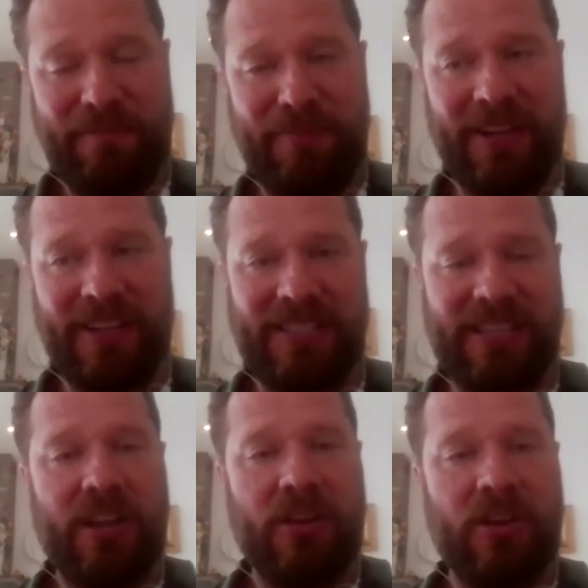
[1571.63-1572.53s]
but
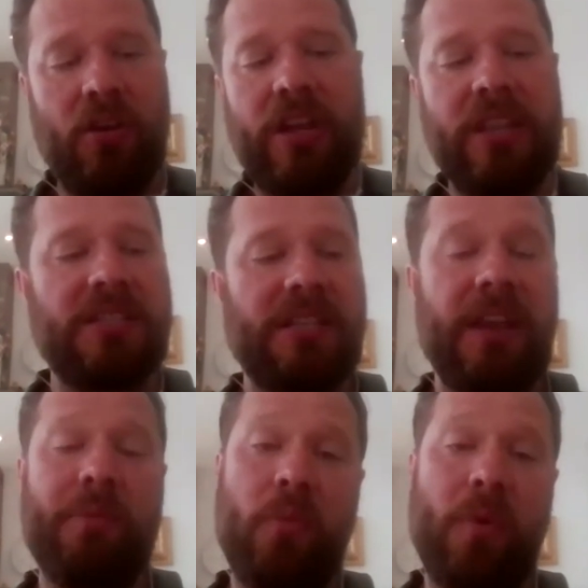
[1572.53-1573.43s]
not in the
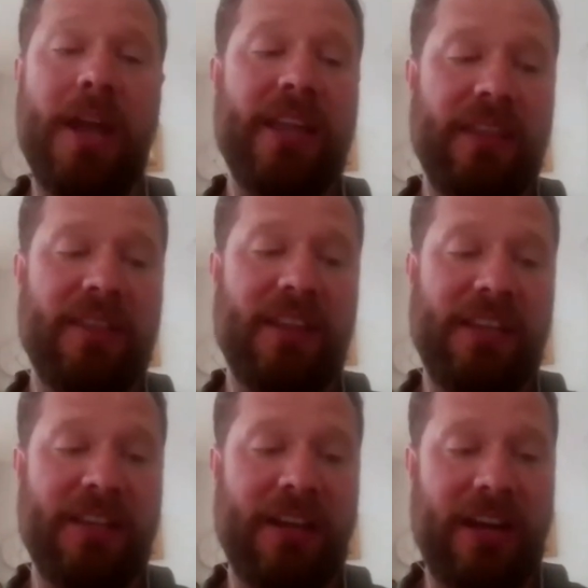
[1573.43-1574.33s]
same way
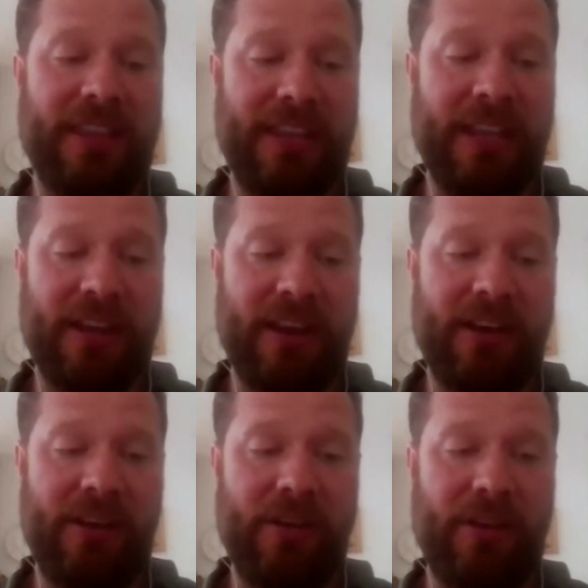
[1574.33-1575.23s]
that I think a
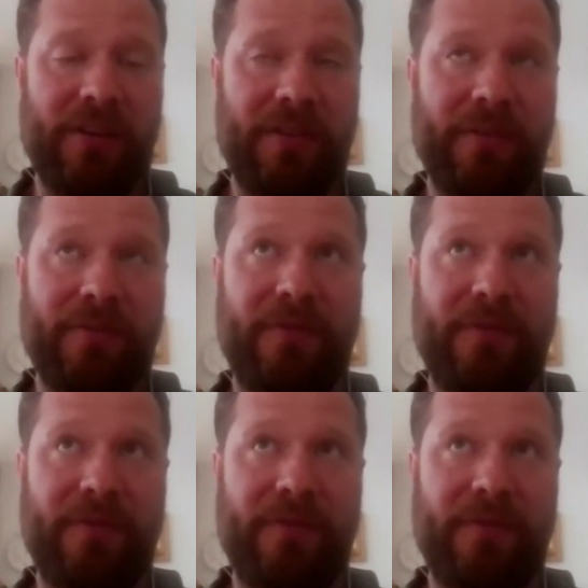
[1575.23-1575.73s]
lot of